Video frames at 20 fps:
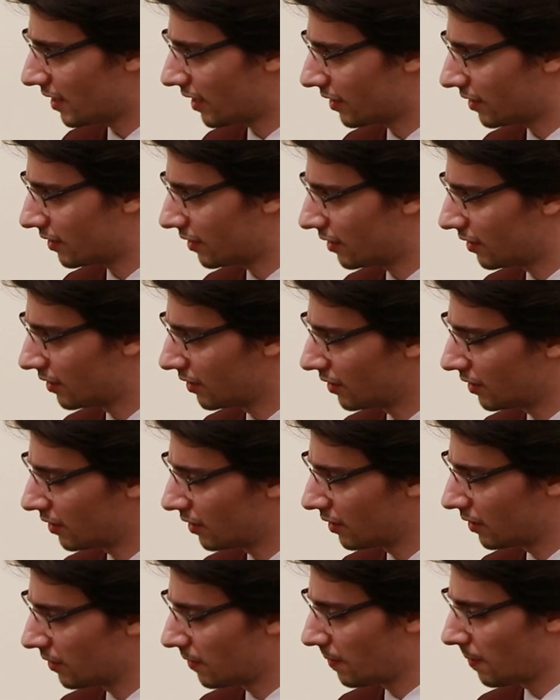
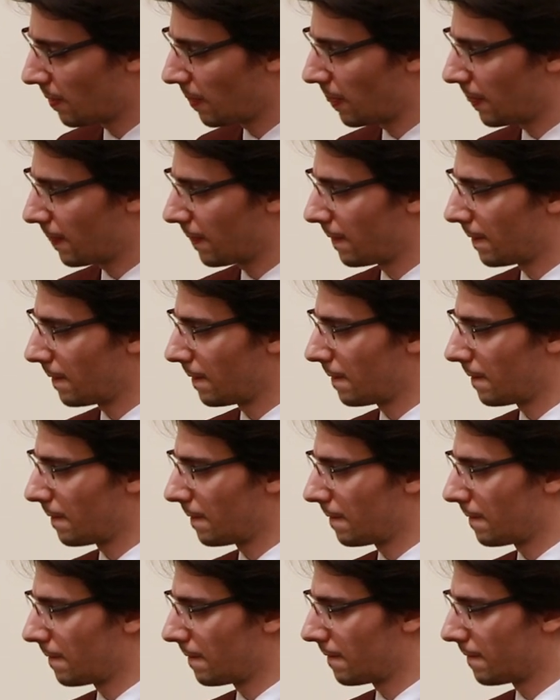
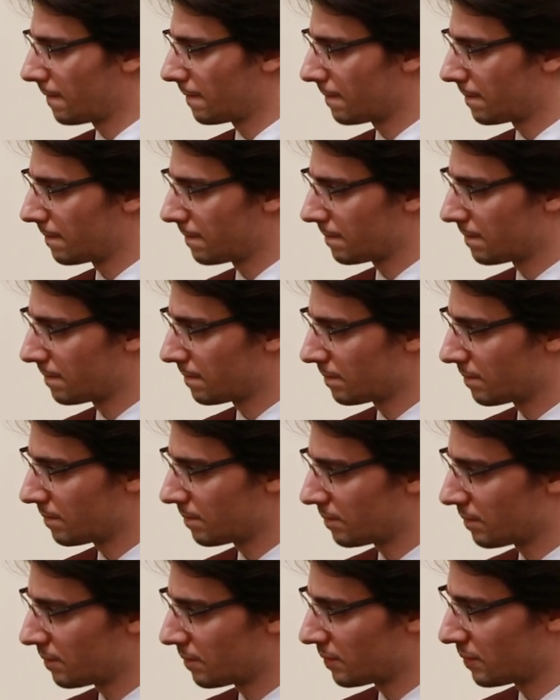
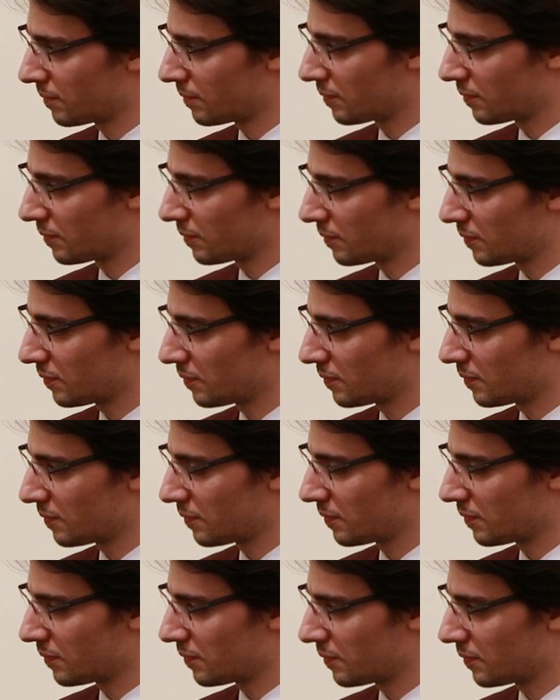
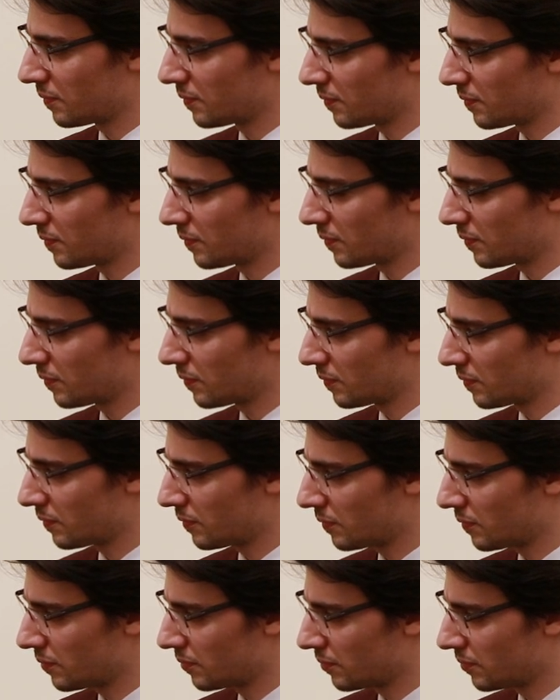
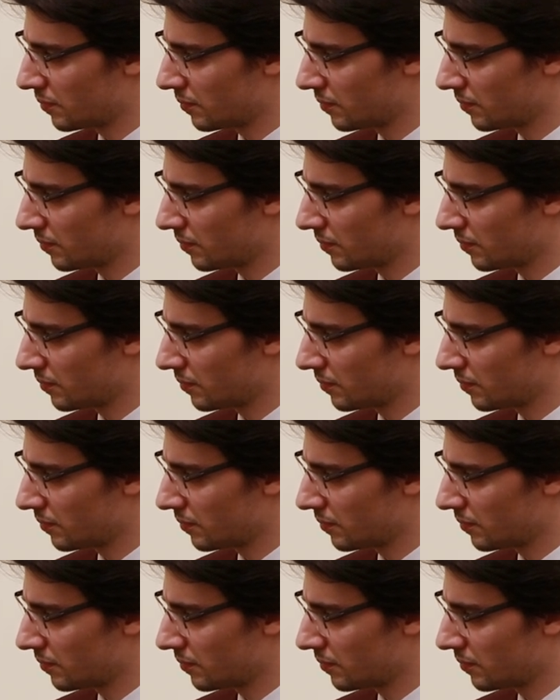(silent)